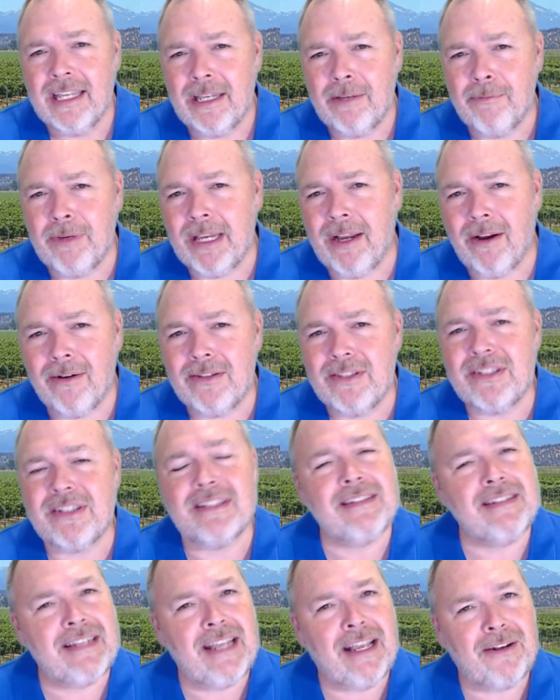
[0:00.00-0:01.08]
in regards to
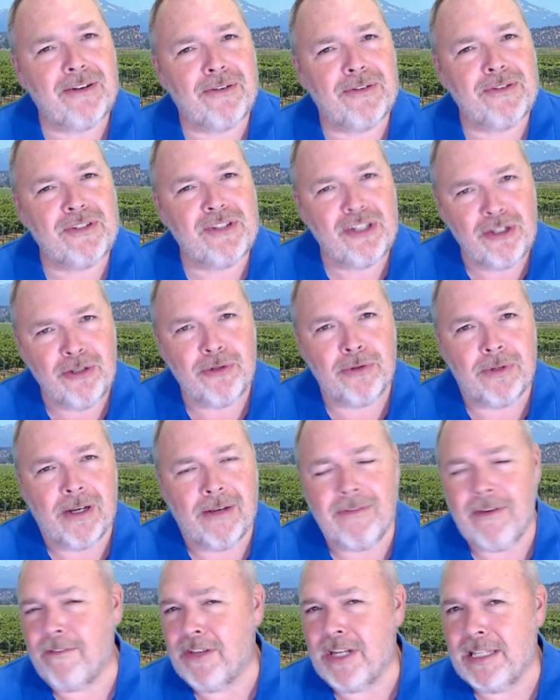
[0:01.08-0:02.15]
Standard 2
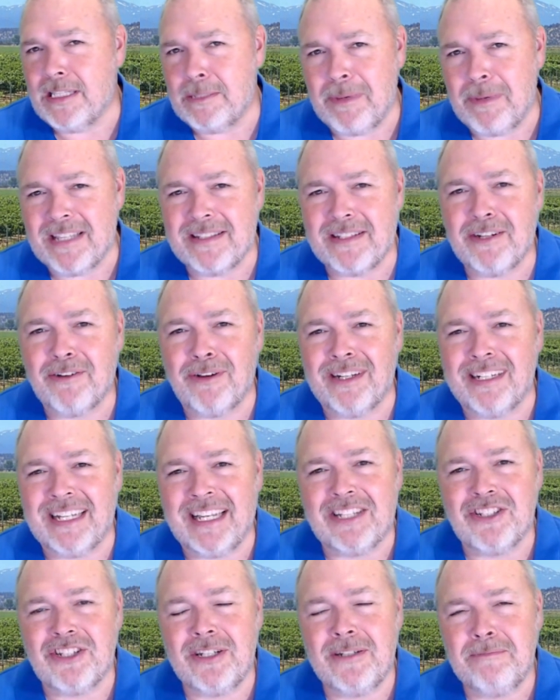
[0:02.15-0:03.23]
of evidence based
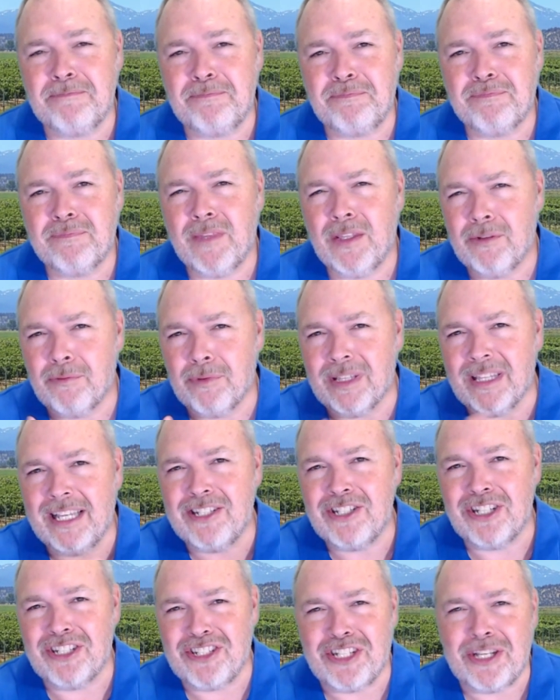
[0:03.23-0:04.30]
accreditation
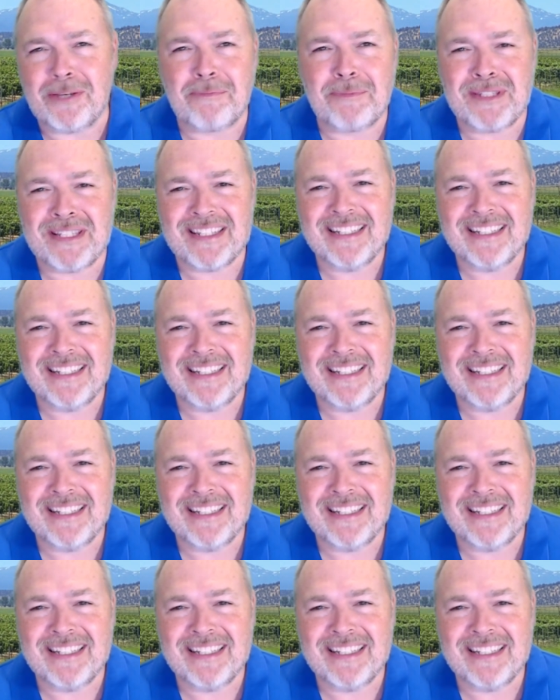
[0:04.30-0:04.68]
relationships.